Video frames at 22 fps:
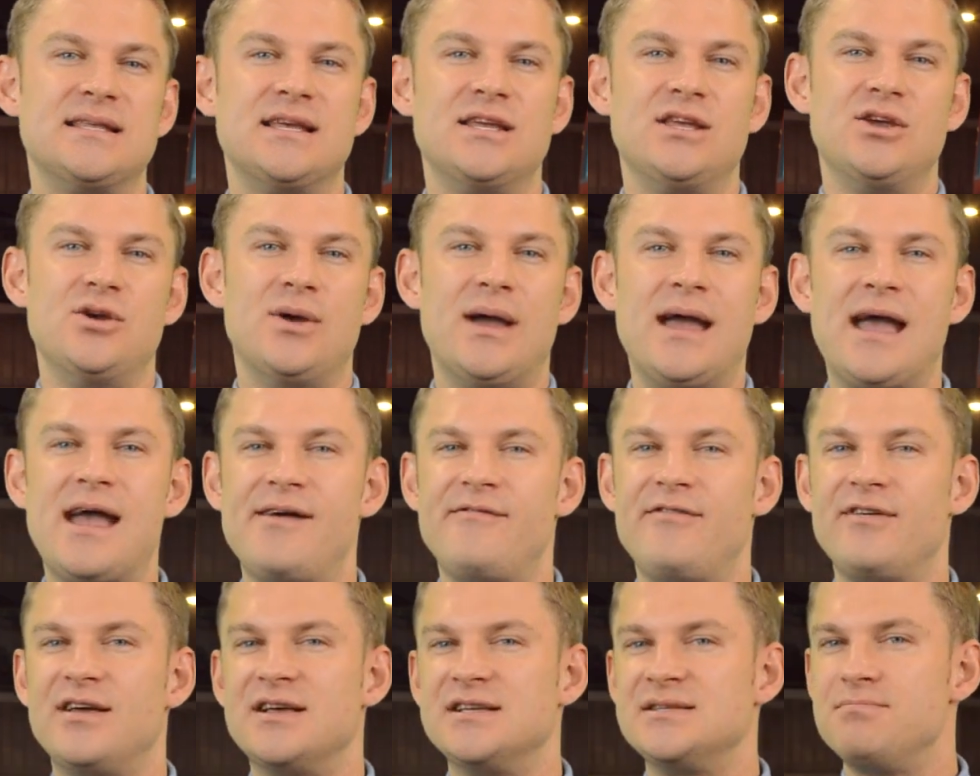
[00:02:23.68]
that you
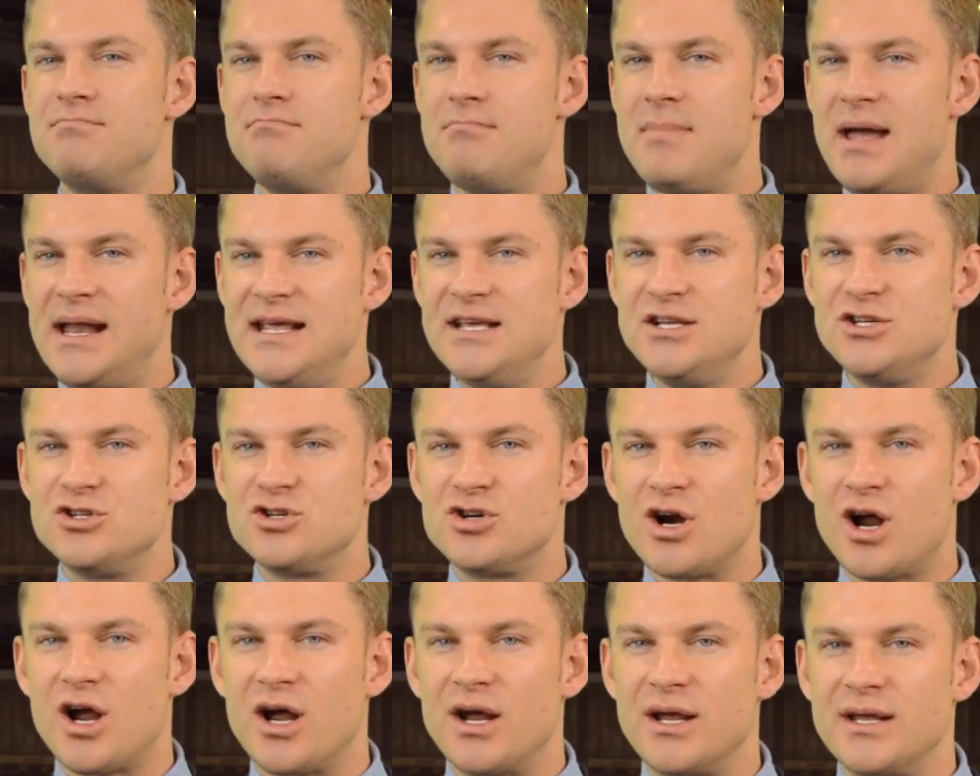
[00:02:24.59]
have as many
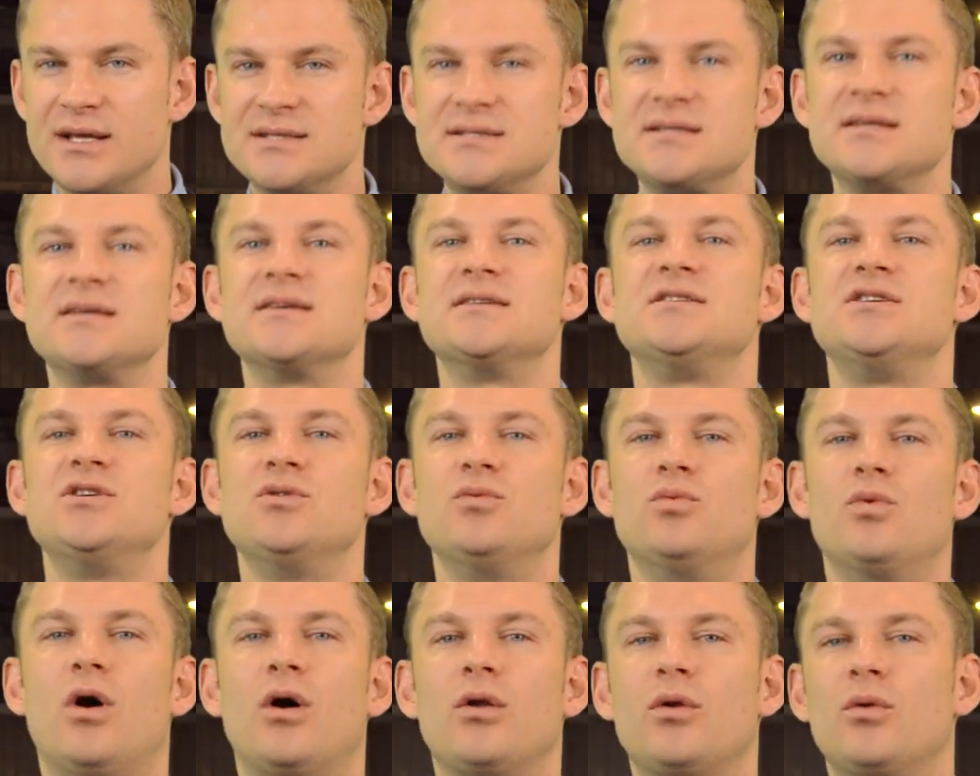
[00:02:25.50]
tries as you
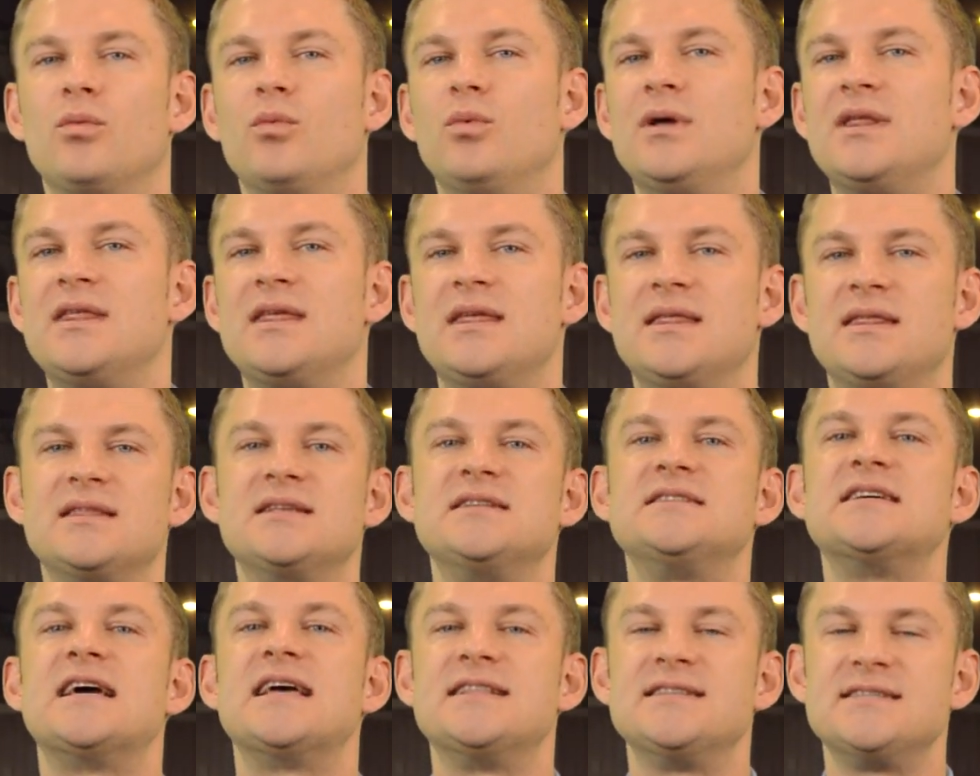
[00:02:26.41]
want within the
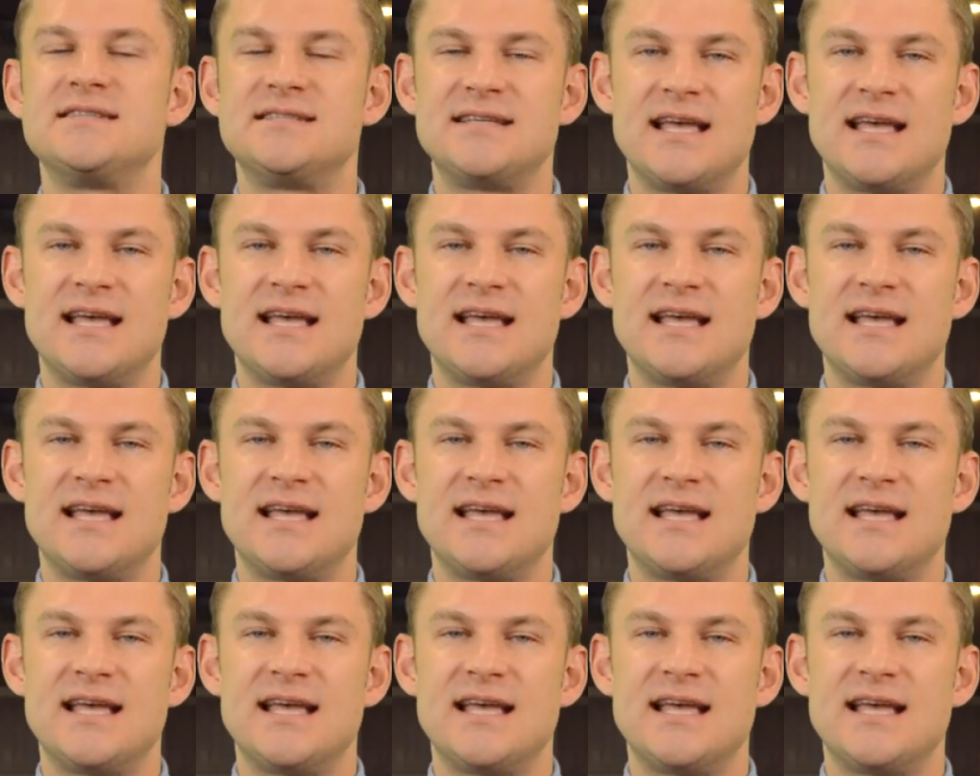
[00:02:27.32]
10